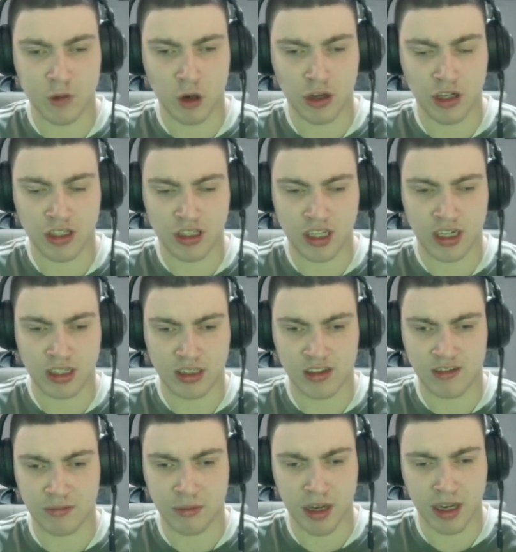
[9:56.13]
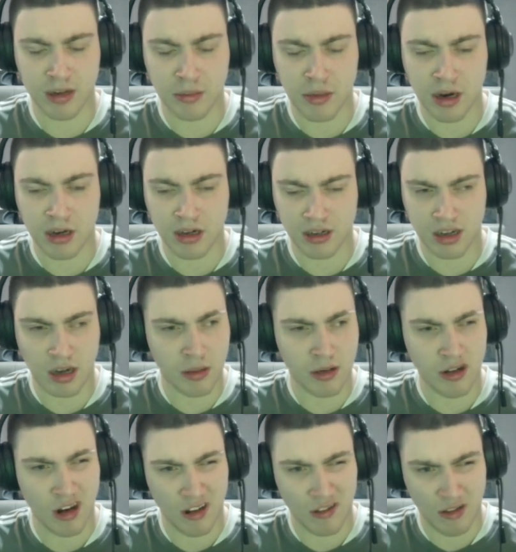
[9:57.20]
on the 60th minute mark,
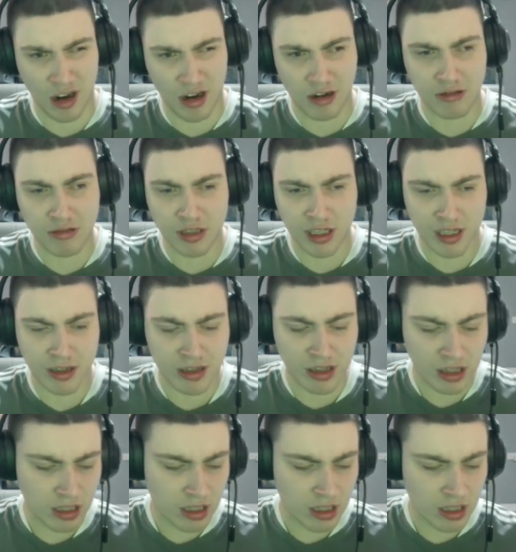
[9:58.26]
around then.